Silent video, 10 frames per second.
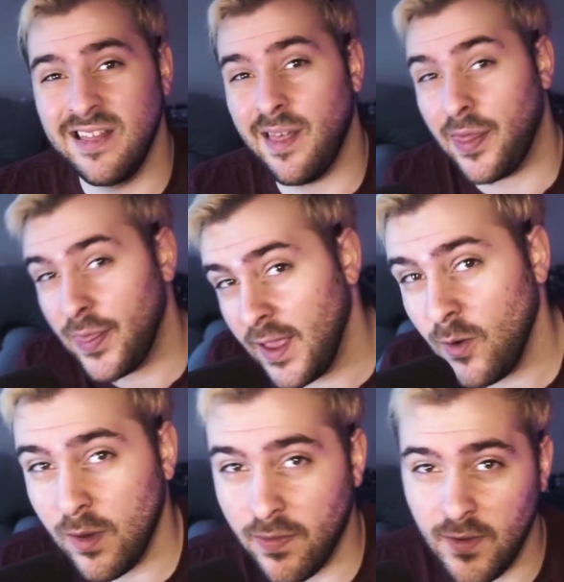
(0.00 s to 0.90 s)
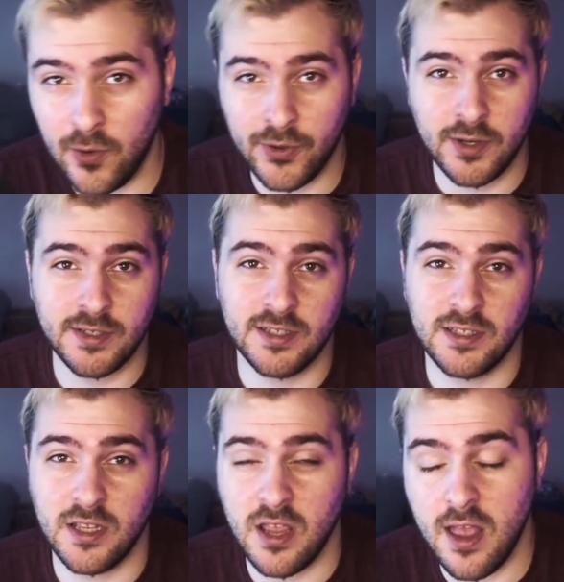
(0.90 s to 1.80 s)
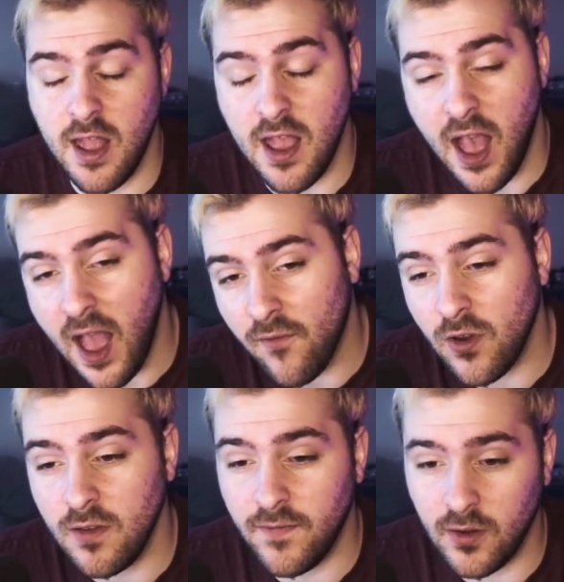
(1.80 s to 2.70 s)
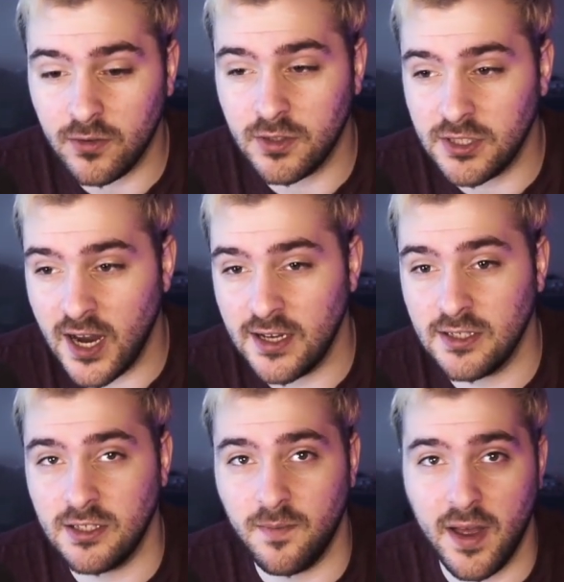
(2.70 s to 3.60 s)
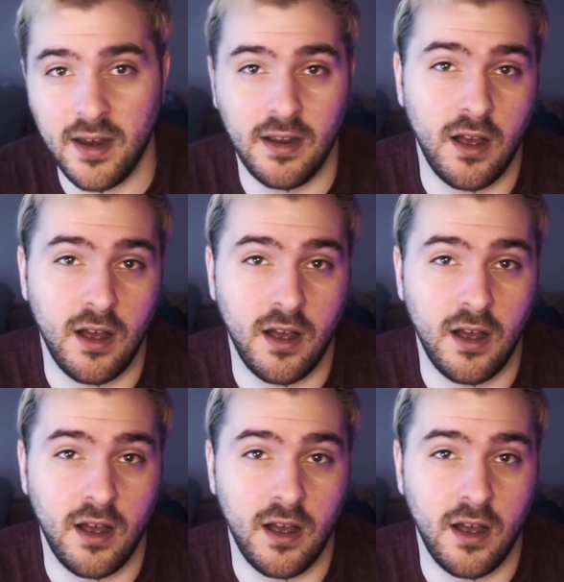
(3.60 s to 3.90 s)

The thing with filters is every filter changes depending